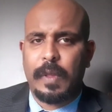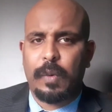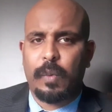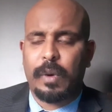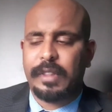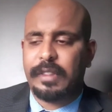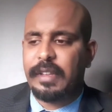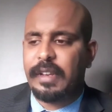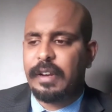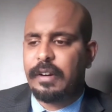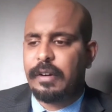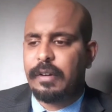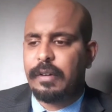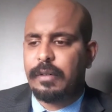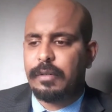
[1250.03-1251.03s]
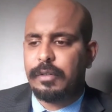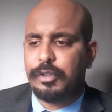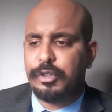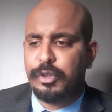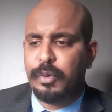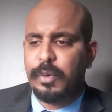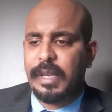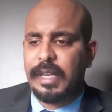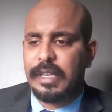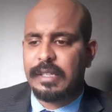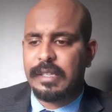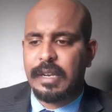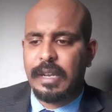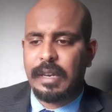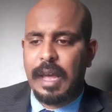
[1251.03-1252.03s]
what they're doing is
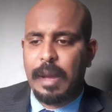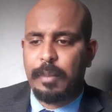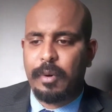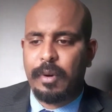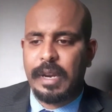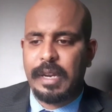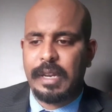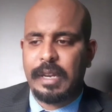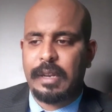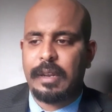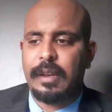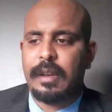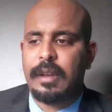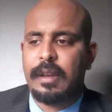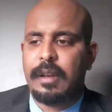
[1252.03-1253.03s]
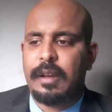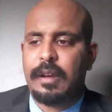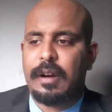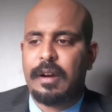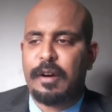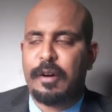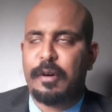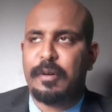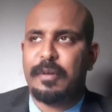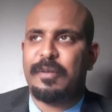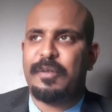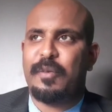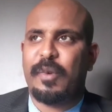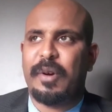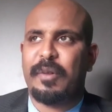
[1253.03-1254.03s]
collaborating.
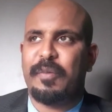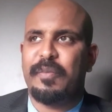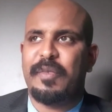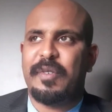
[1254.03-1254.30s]
The